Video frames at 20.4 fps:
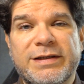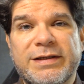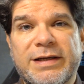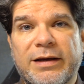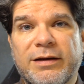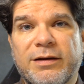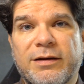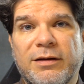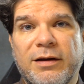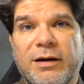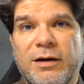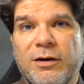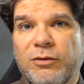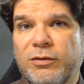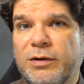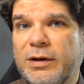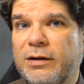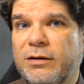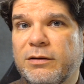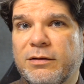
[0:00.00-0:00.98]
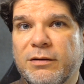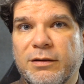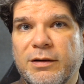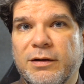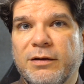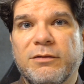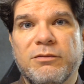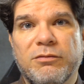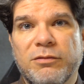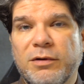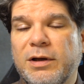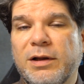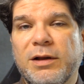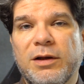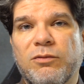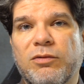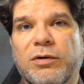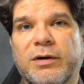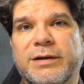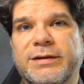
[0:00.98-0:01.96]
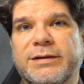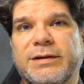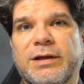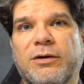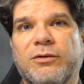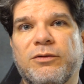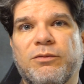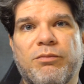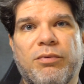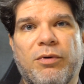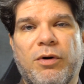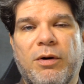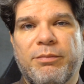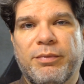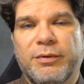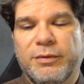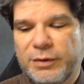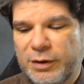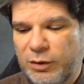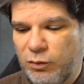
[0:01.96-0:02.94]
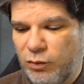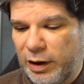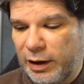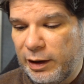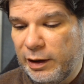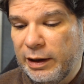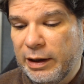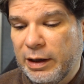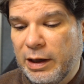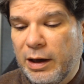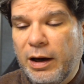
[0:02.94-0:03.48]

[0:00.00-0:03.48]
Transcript: said thing on internet really works out properly well.